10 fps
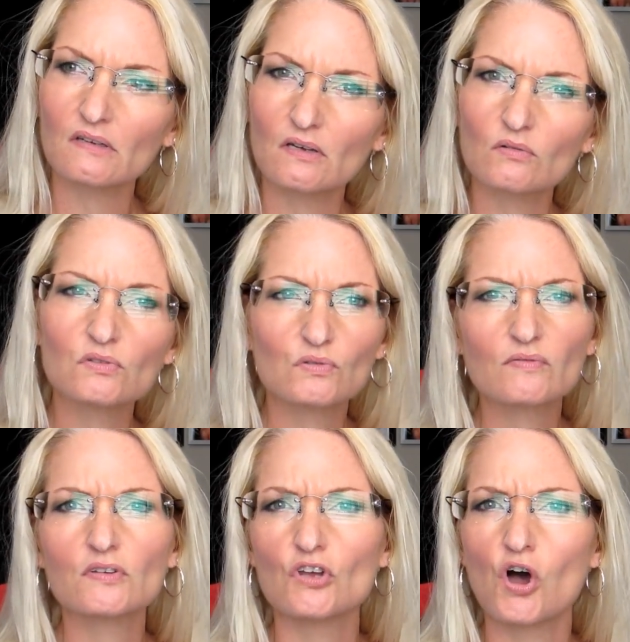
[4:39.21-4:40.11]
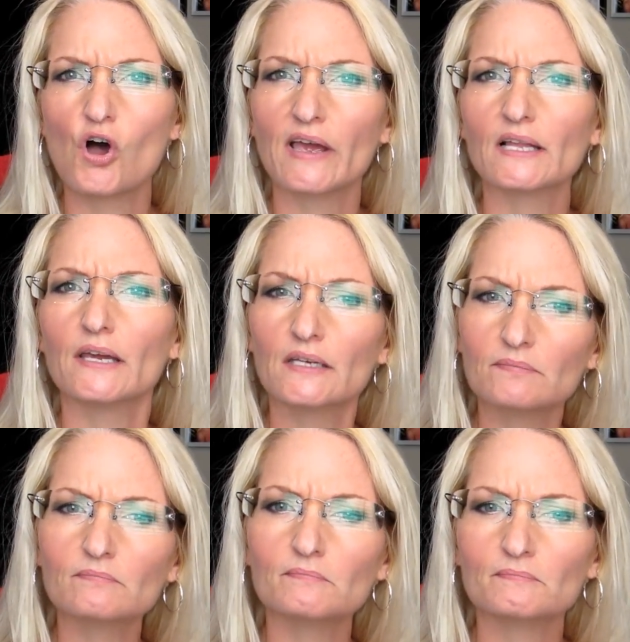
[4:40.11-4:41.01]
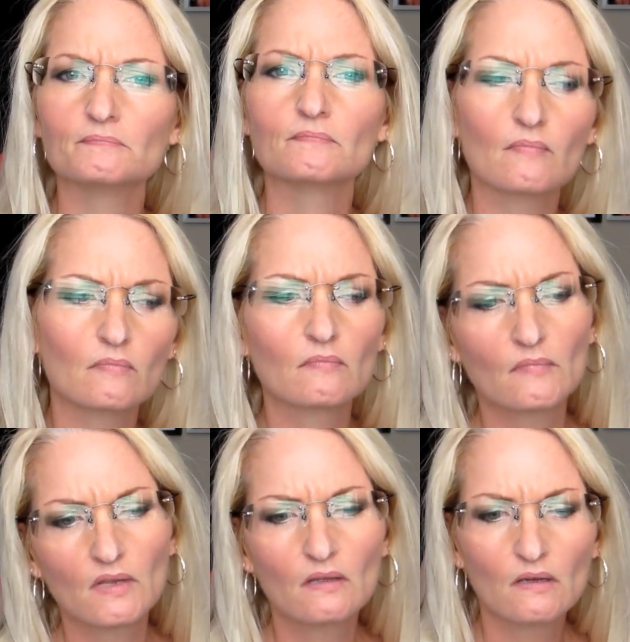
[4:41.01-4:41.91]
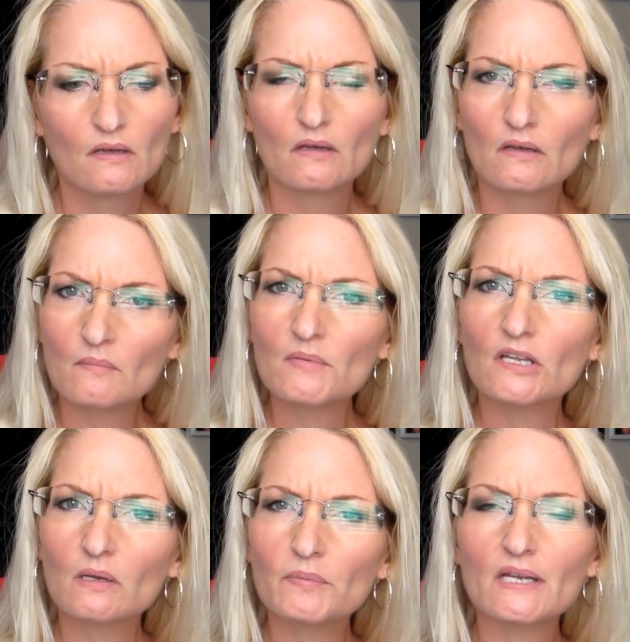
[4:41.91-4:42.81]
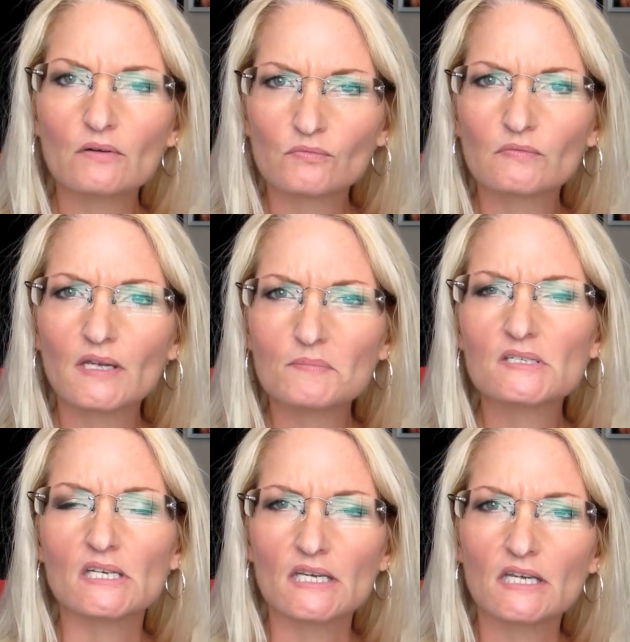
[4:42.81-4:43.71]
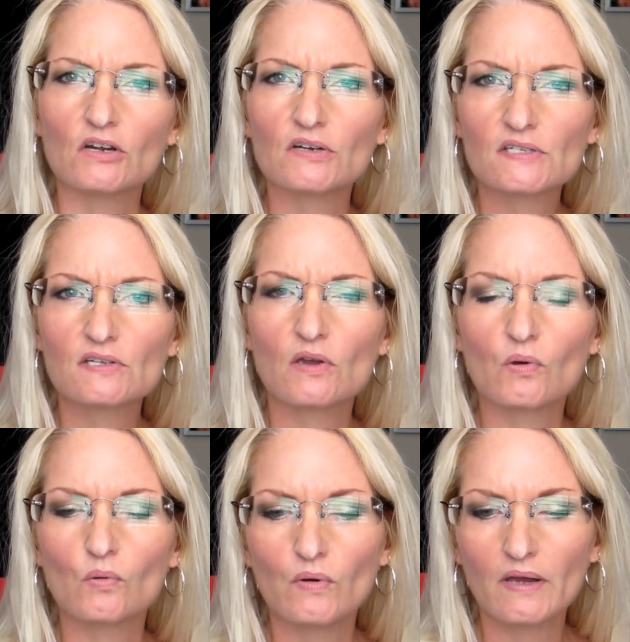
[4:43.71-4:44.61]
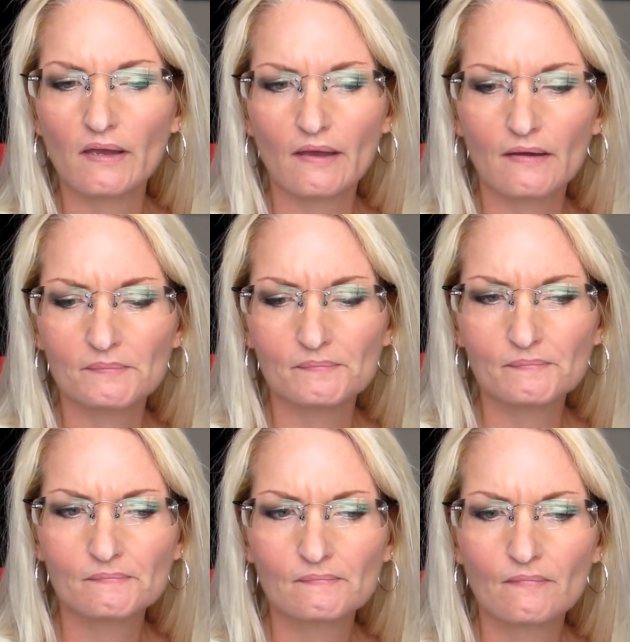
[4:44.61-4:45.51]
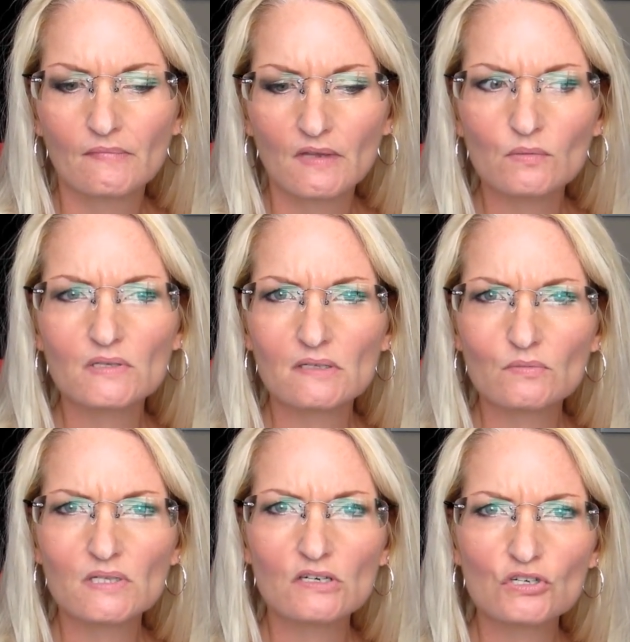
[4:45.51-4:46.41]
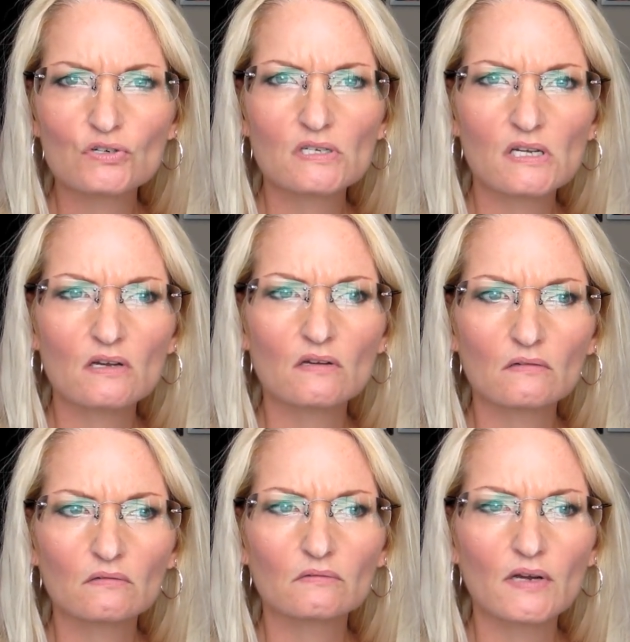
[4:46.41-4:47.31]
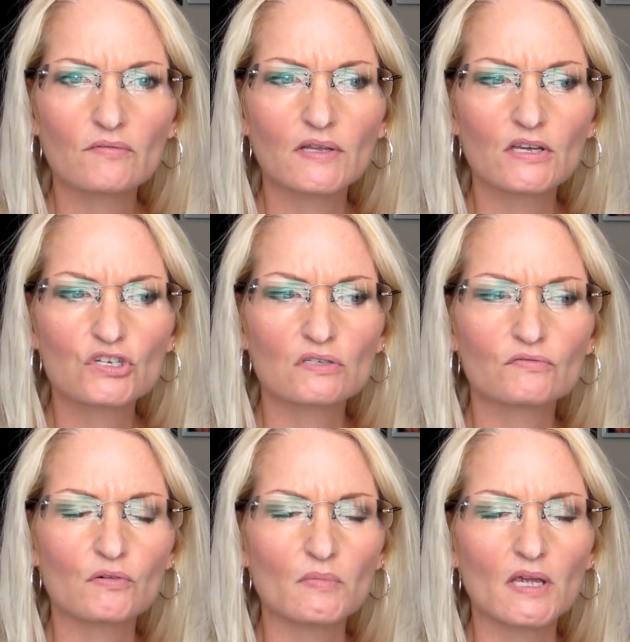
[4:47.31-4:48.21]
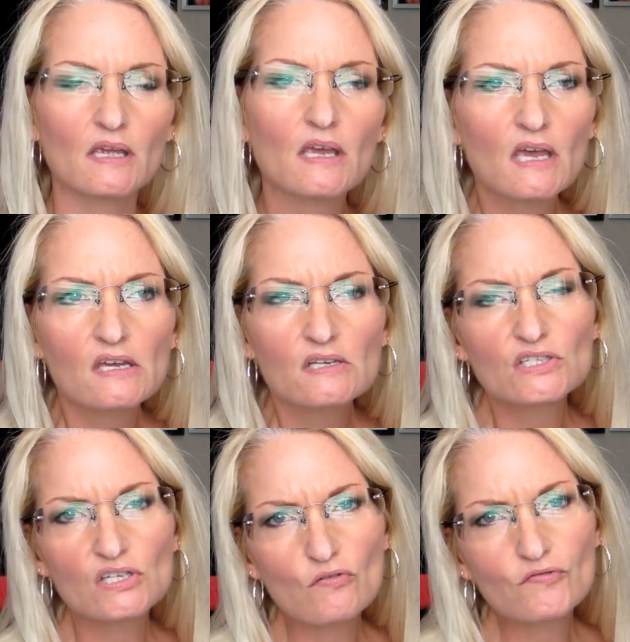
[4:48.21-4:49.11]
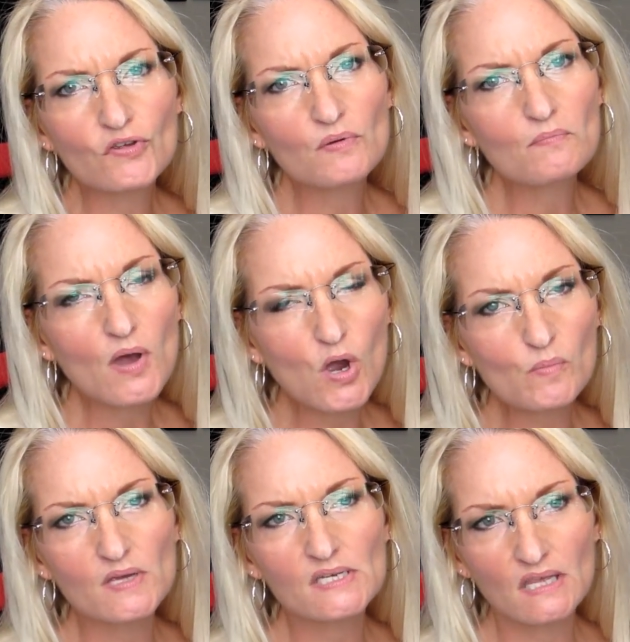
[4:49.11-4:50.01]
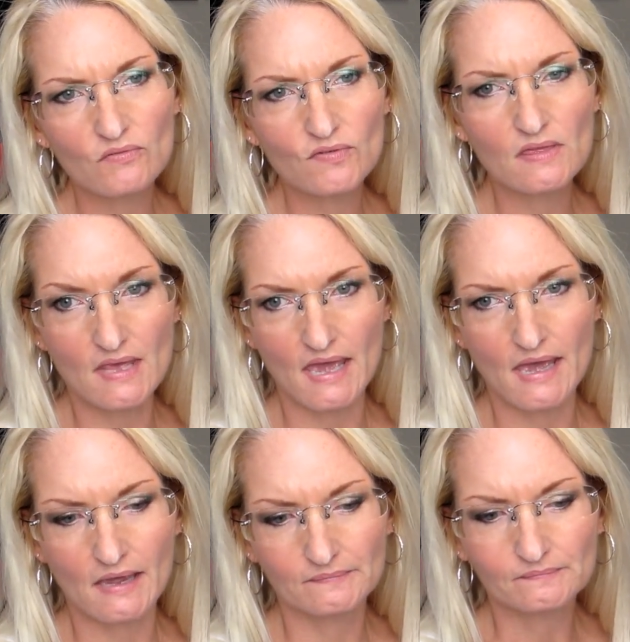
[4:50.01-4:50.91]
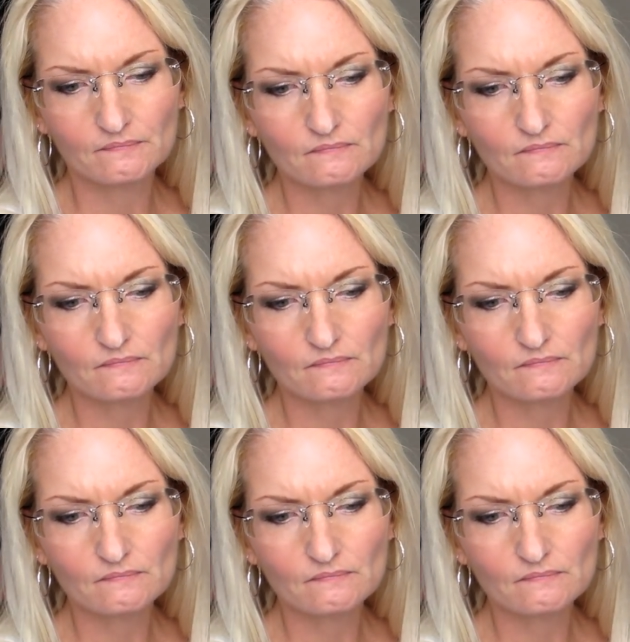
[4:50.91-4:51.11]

you know, sort of a gnawing, like, hmm, I'm a little bit empty here. So um, it was, it was an interesting revelation for me. So for the moment, given that,